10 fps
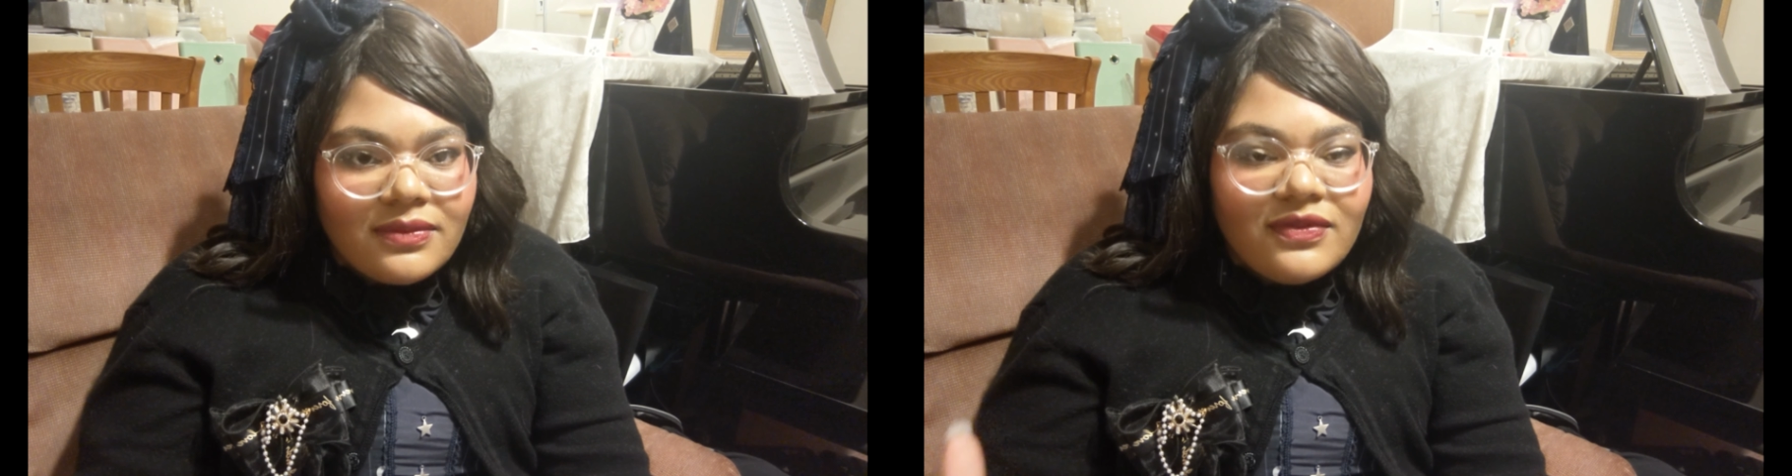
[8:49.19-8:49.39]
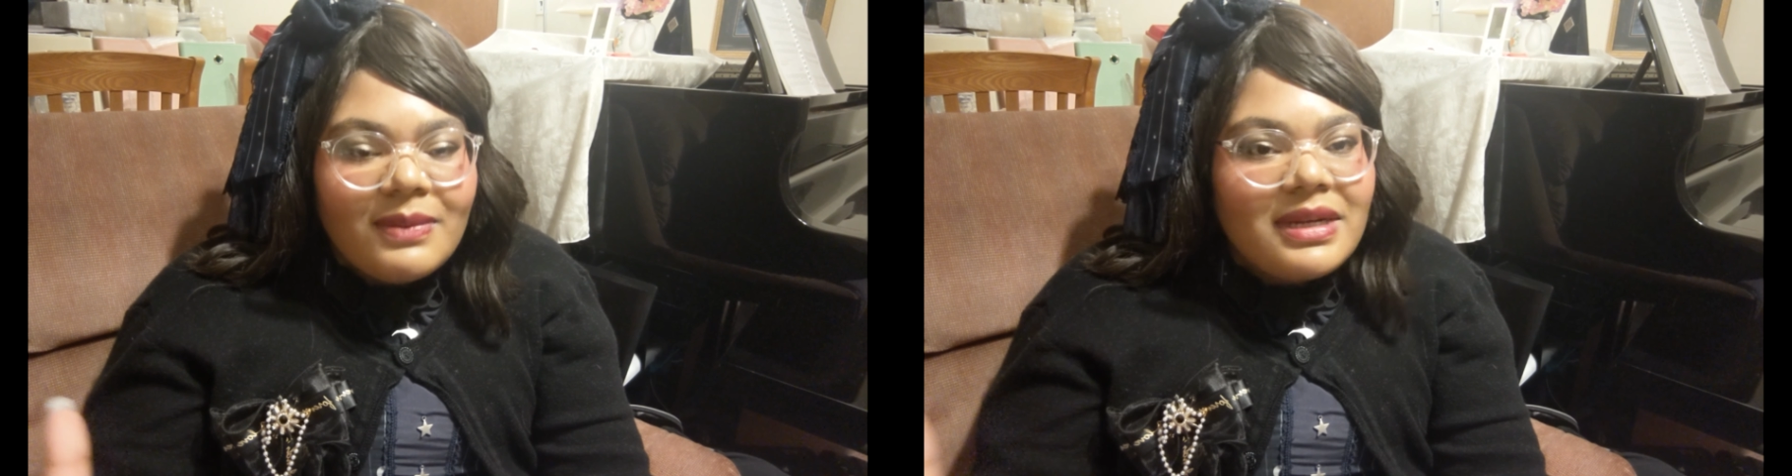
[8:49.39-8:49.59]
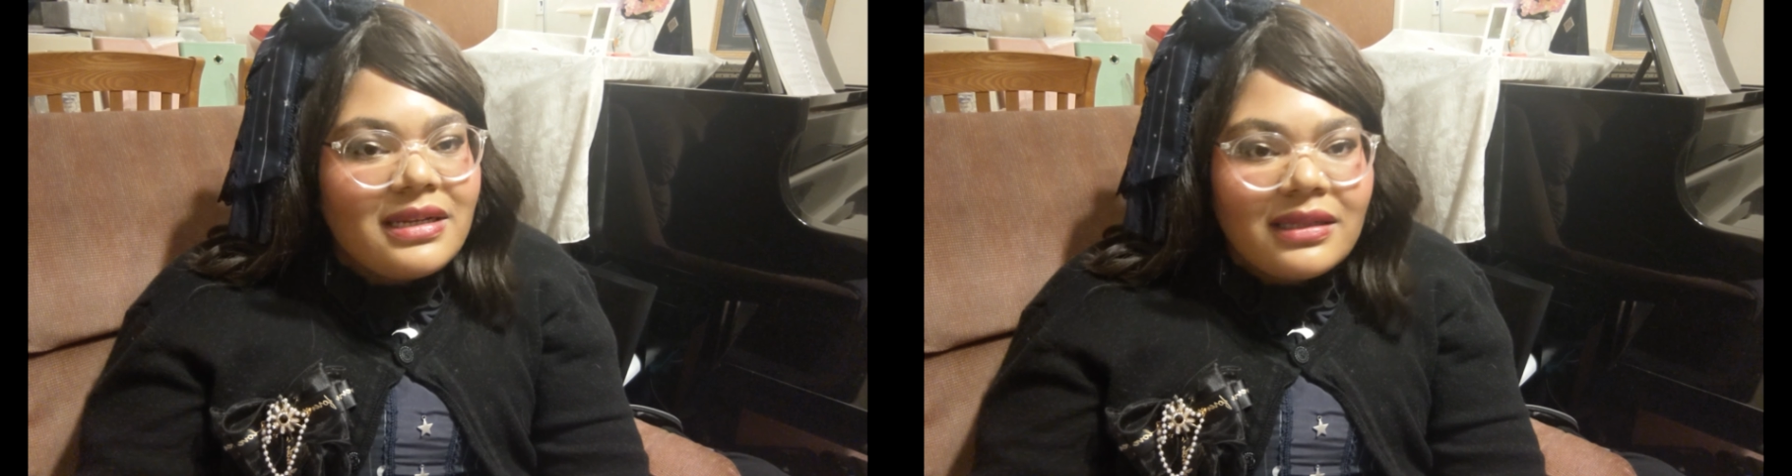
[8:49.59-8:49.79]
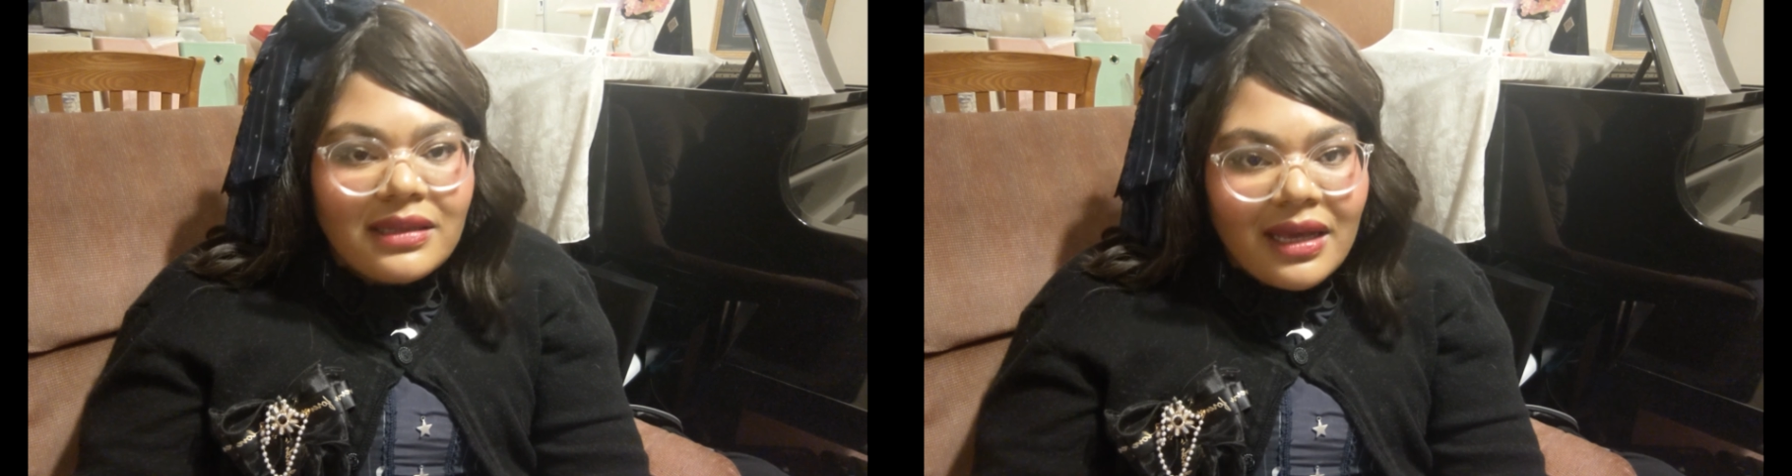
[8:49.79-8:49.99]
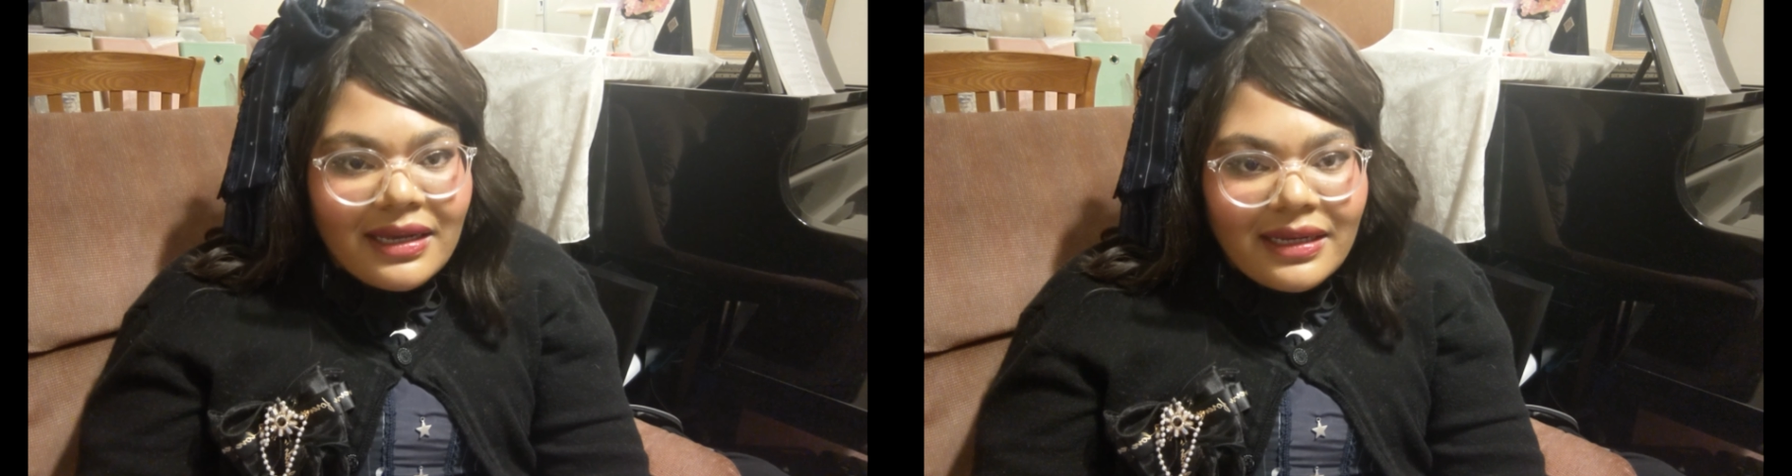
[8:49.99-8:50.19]
feminine
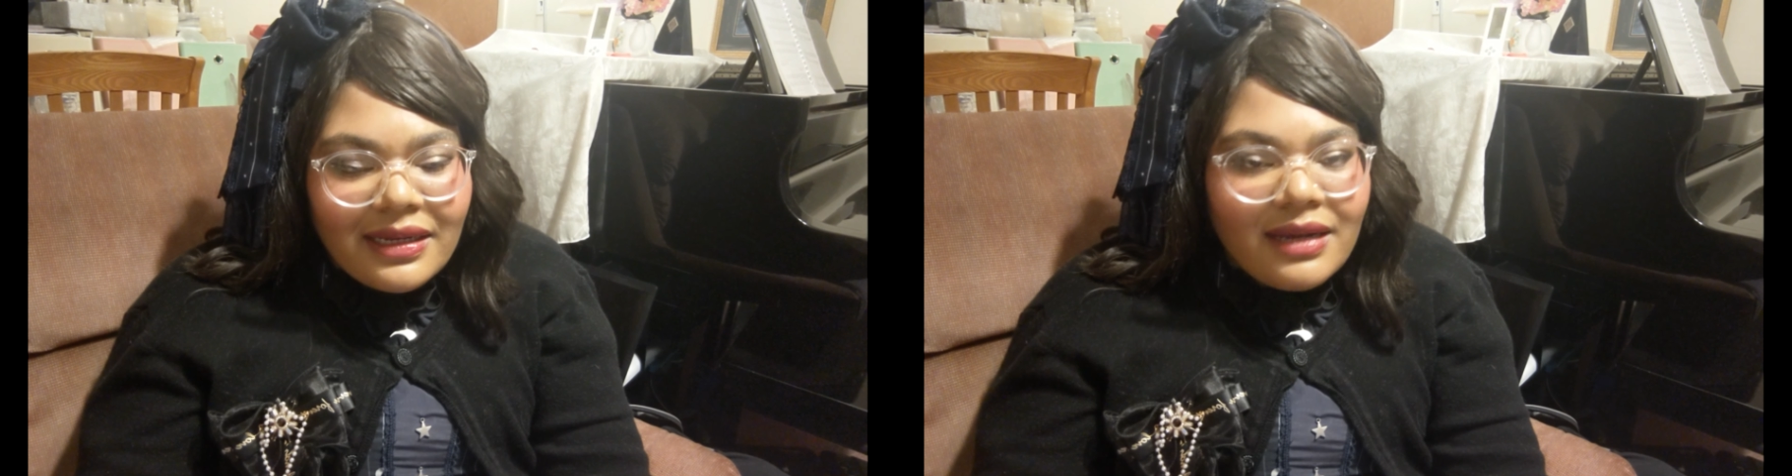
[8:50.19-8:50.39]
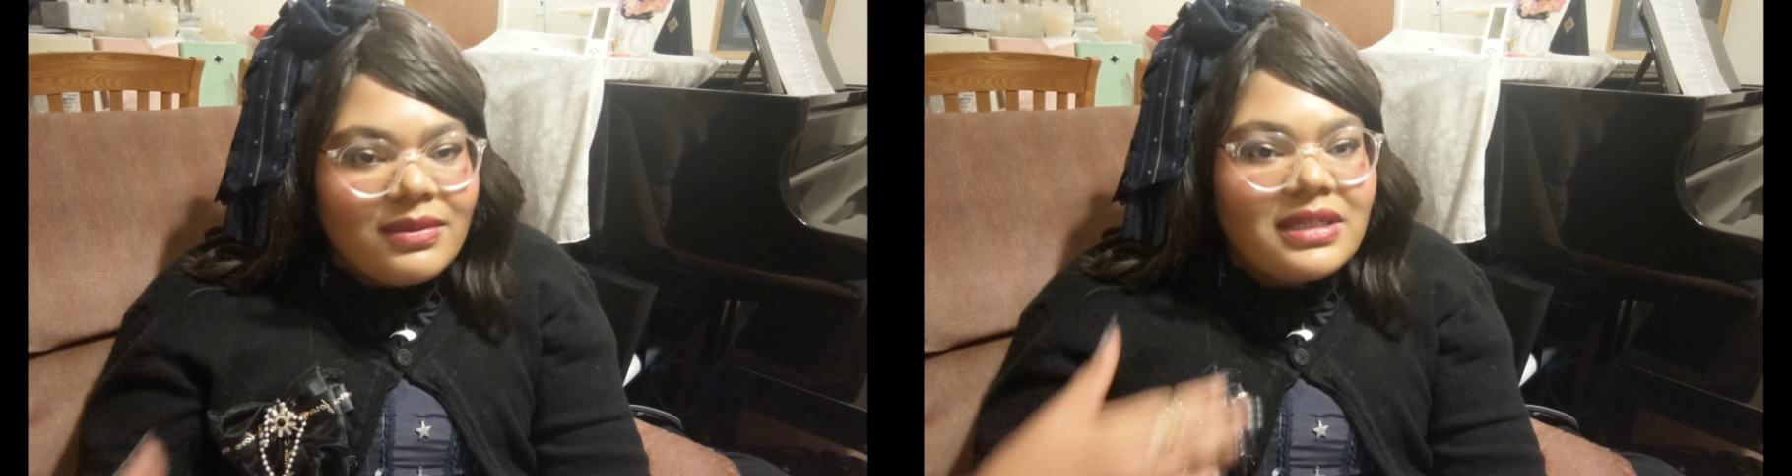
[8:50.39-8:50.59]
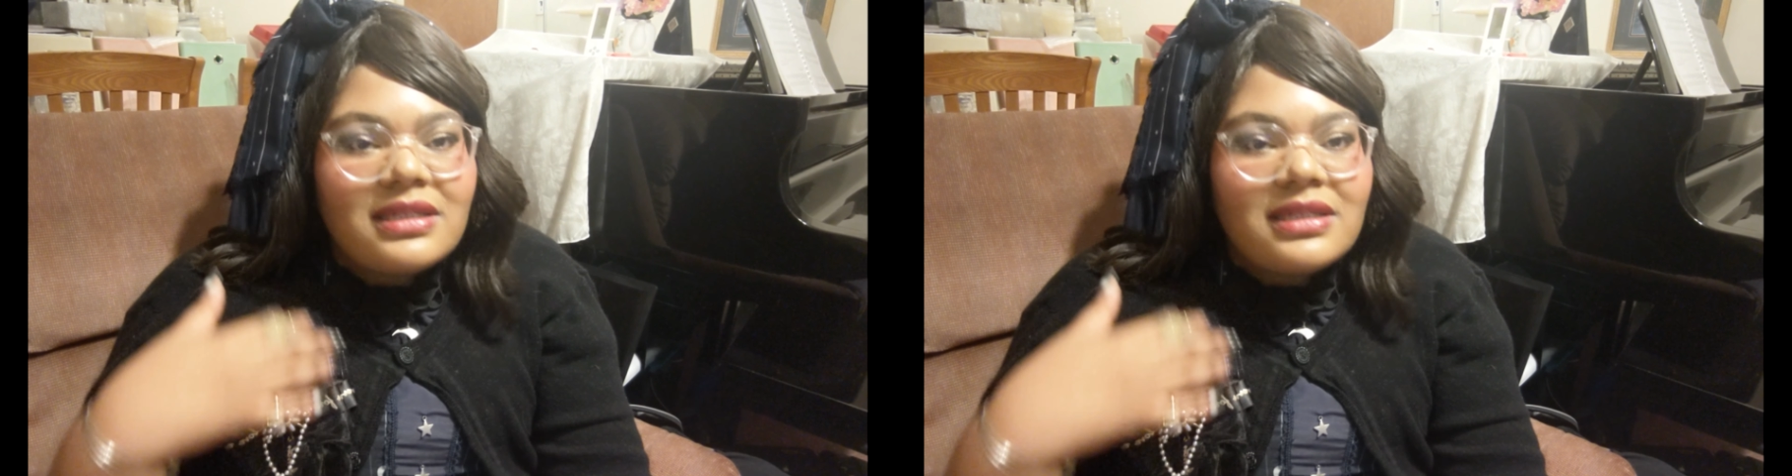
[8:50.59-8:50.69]
aligning. I wouldn't